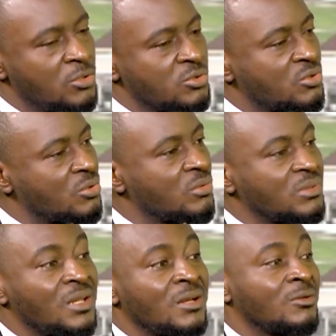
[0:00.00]
So
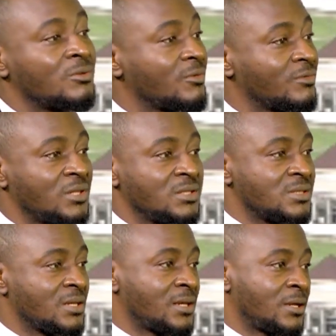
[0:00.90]
there are a lot of things
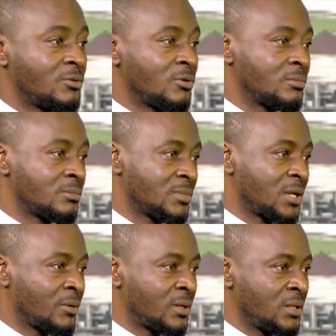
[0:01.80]
that are done
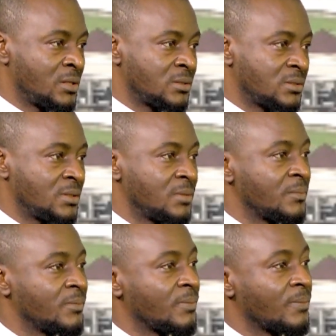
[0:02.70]
nowadays
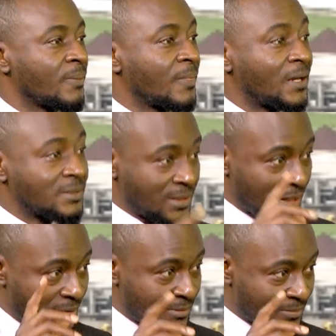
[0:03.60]
that
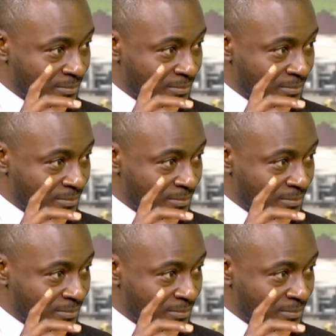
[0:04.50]
can.